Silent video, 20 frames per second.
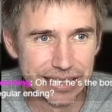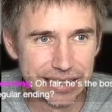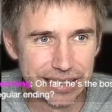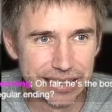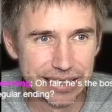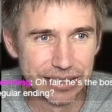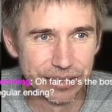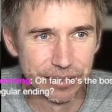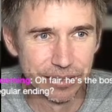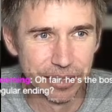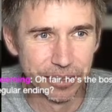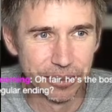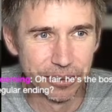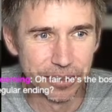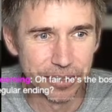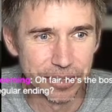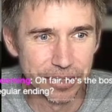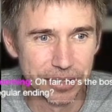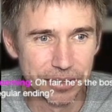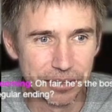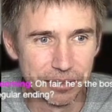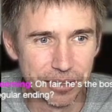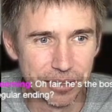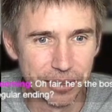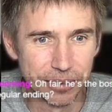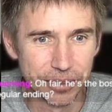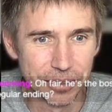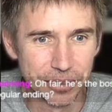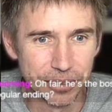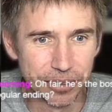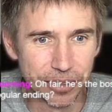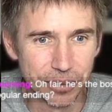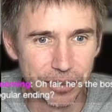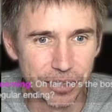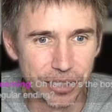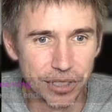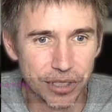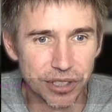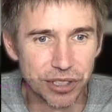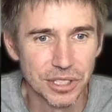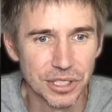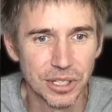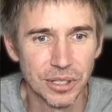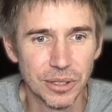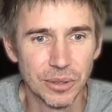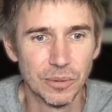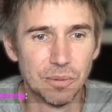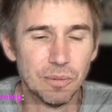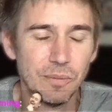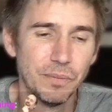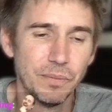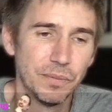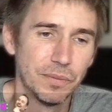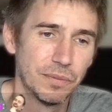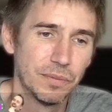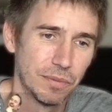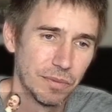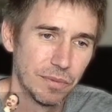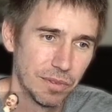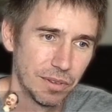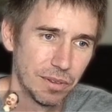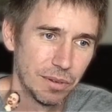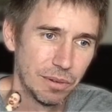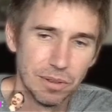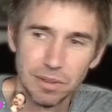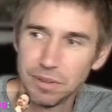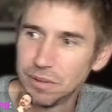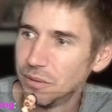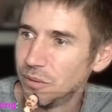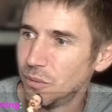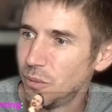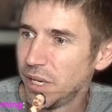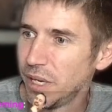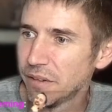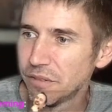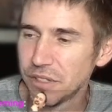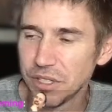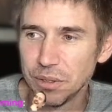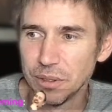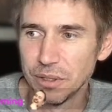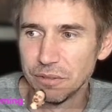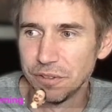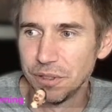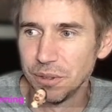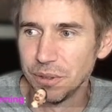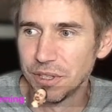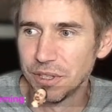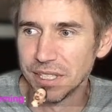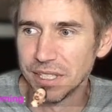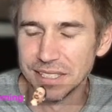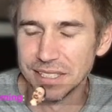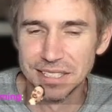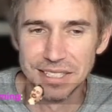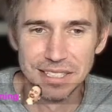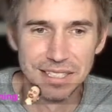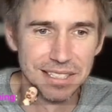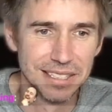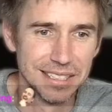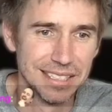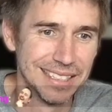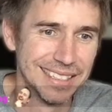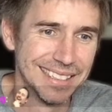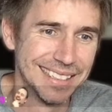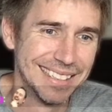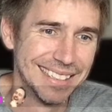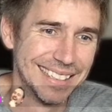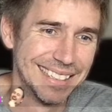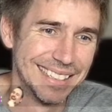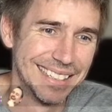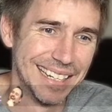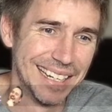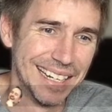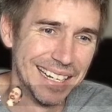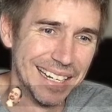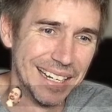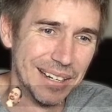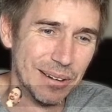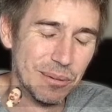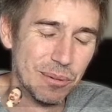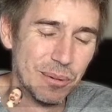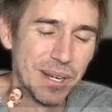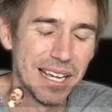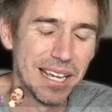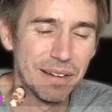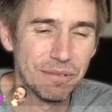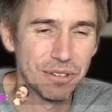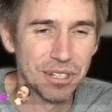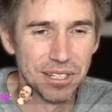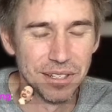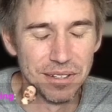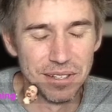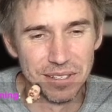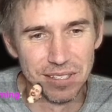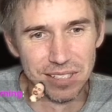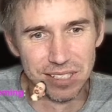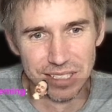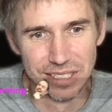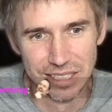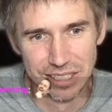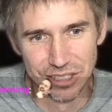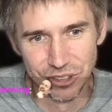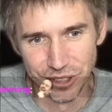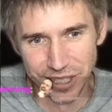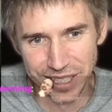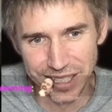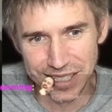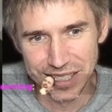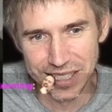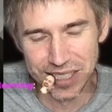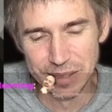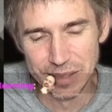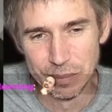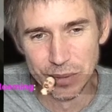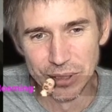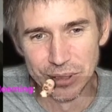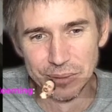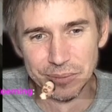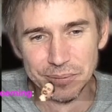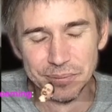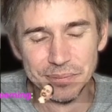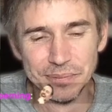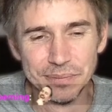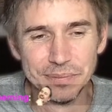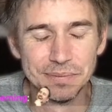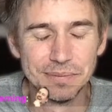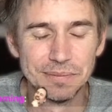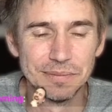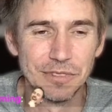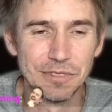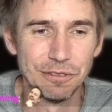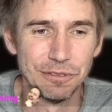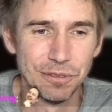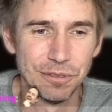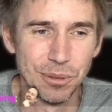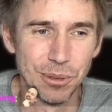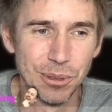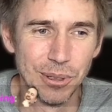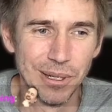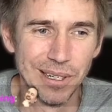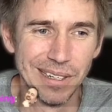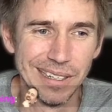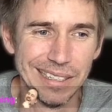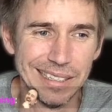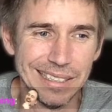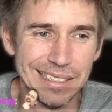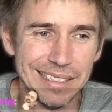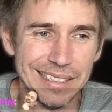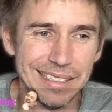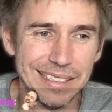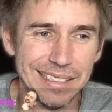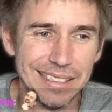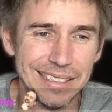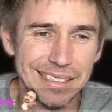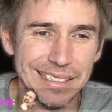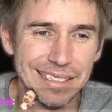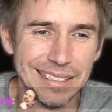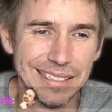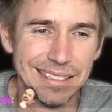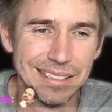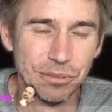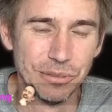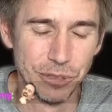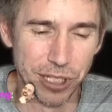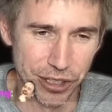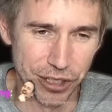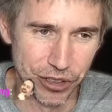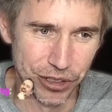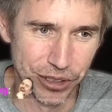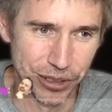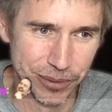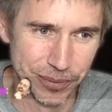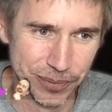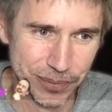Gross. So we have to do a few things. We have to create a symbol for Richter.